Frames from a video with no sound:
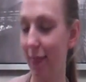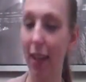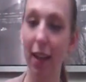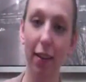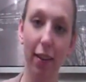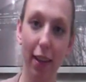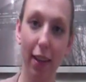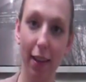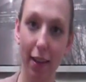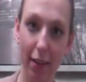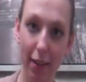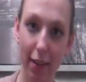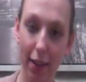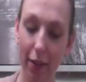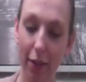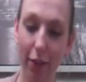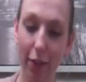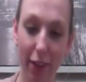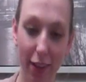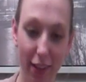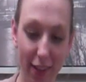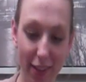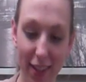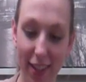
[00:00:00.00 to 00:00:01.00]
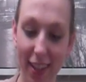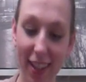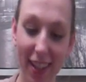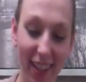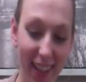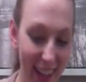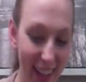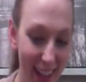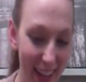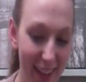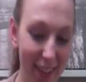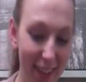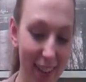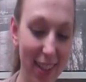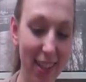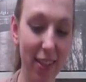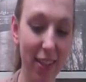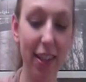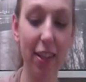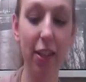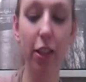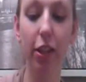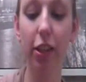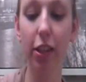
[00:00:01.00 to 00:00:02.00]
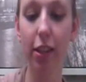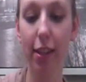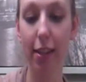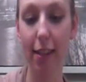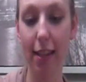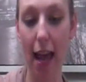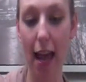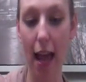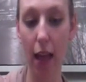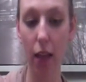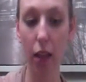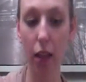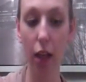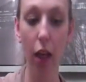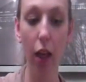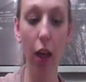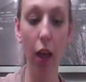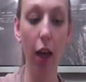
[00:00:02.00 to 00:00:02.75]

I'll get into other things. Anyway, so that's a good snack.